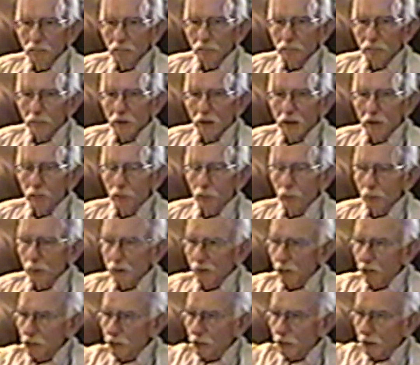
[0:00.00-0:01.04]
But when
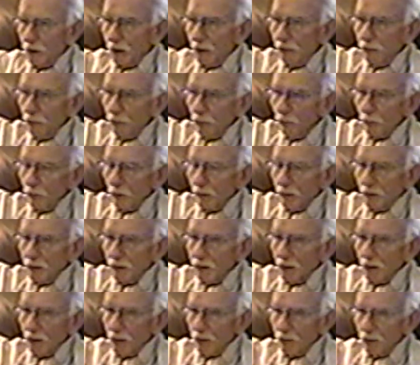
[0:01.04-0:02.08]
the sun went
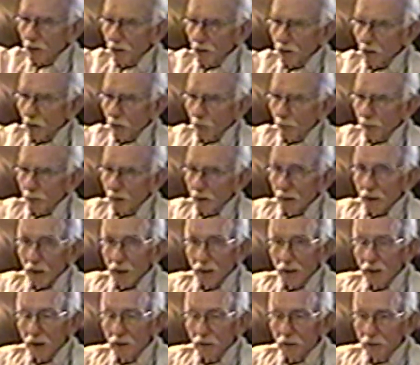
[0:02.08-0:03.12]
down a little bit, I
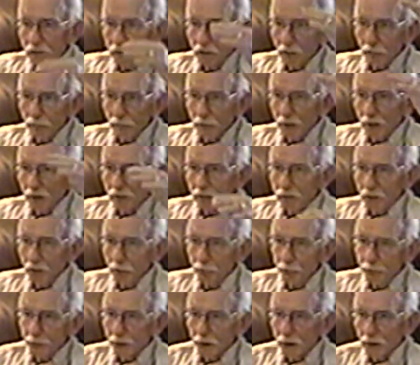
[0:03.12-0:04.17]
hadn't come back
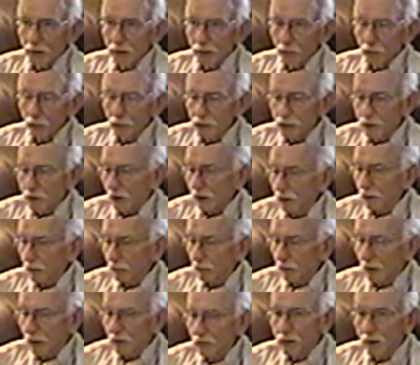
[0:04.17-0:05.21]
up yet. I was taking
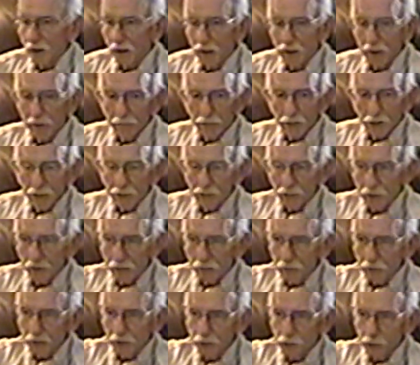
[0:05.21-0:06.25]
my time, and I
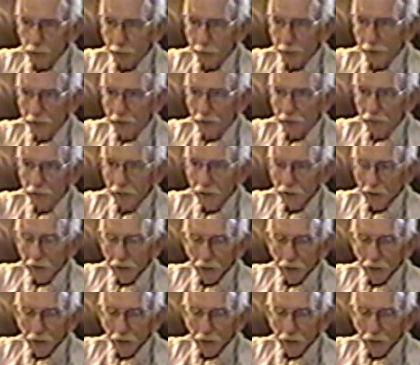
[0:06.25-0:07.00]
took the spear,